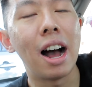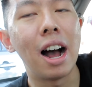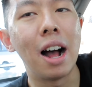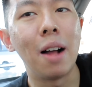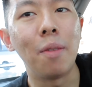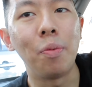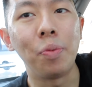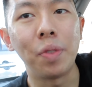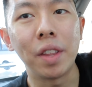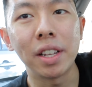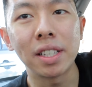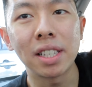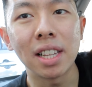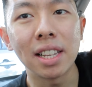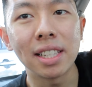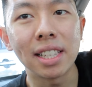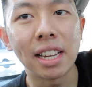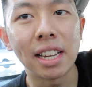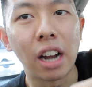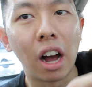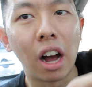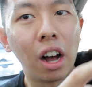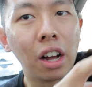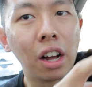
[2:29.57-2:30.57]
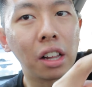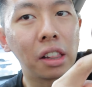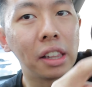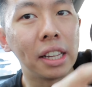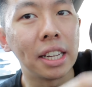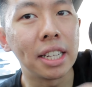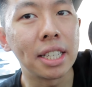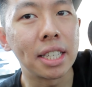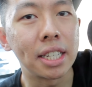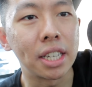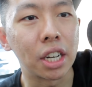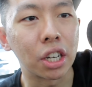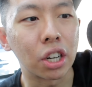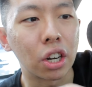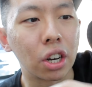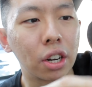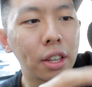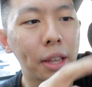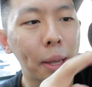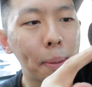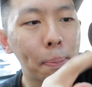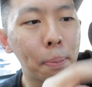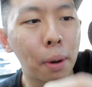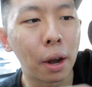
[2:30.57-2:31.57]
This is an ugly
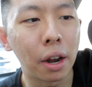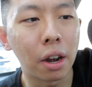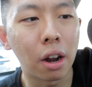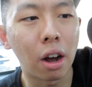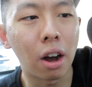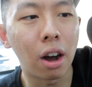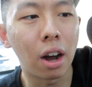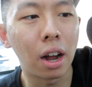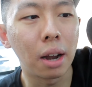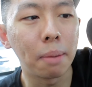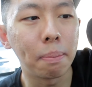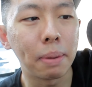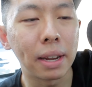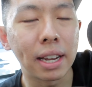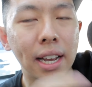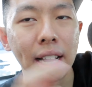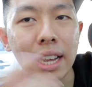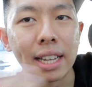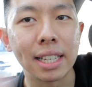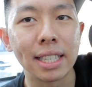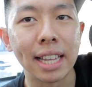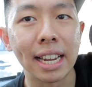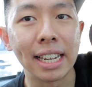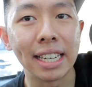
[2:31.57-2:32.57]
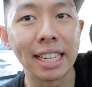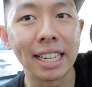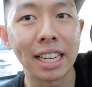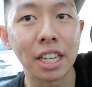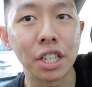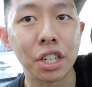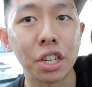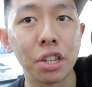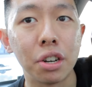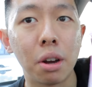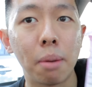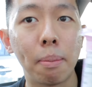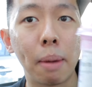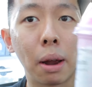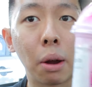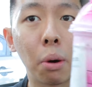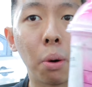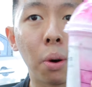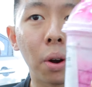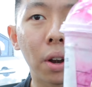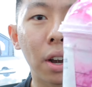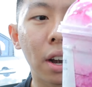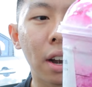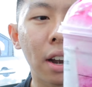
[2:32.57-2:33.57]
sticker they put on because they needed to know my
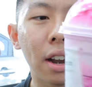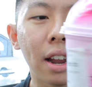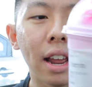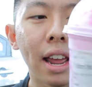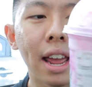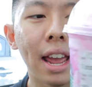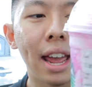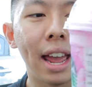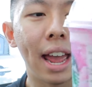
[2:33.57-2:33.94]
order.